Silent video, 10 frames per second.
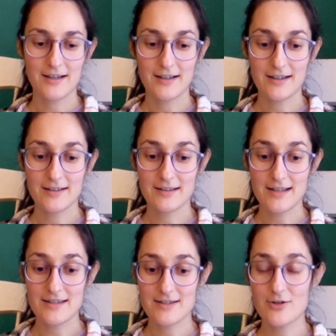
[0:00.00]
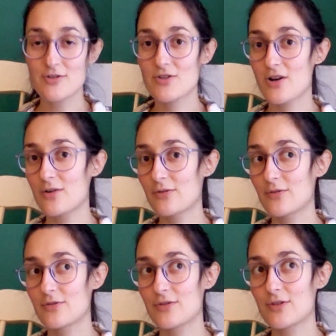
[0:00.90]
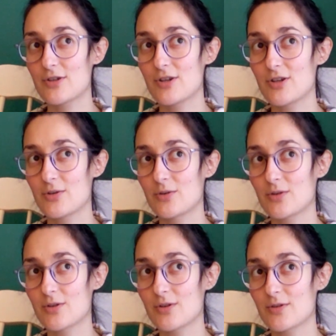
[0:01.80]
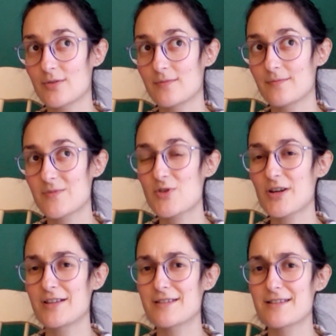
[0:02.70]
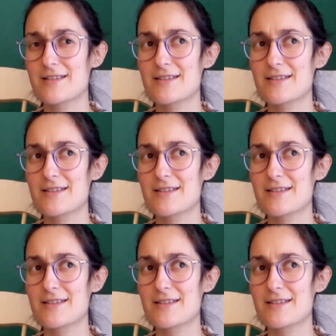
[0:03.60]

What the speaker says: and it turns off your trance